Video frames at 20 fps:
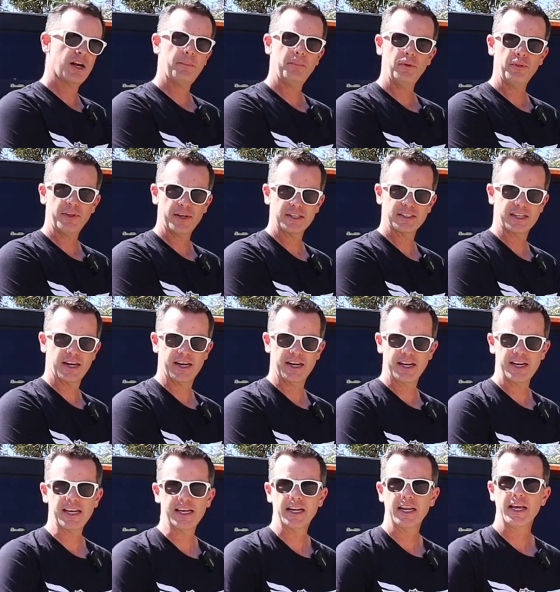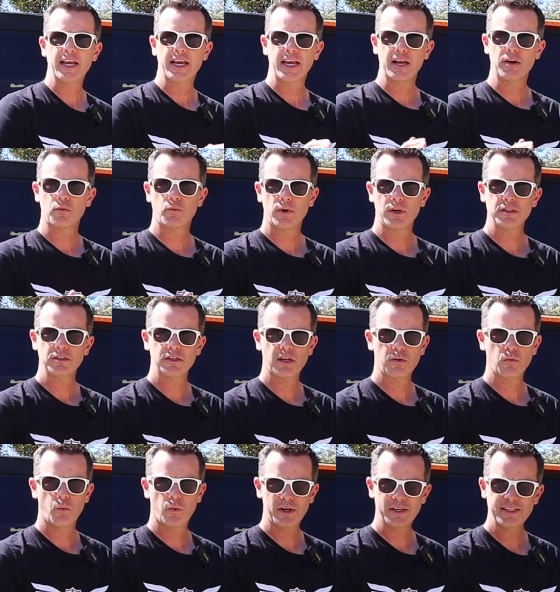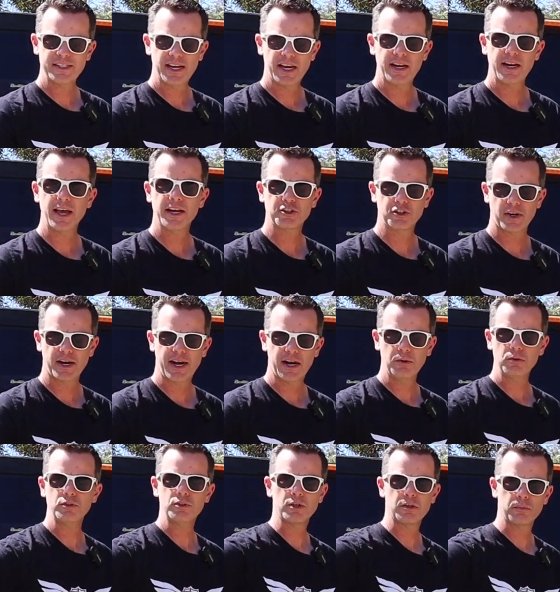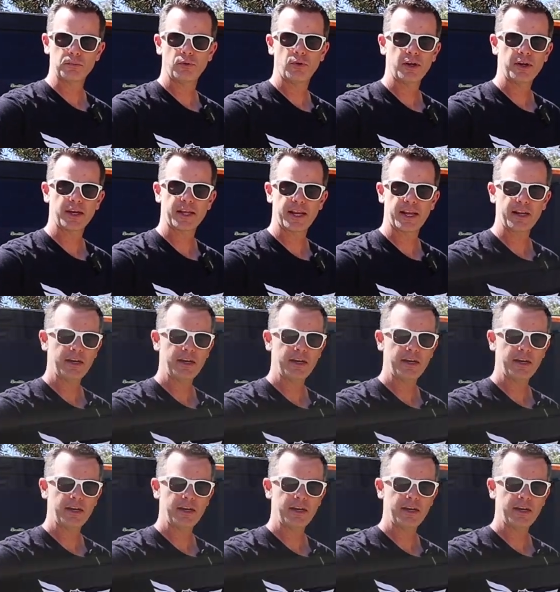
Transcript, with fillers: a couple things kind of neat. It runs on 110 at your house. You can plug it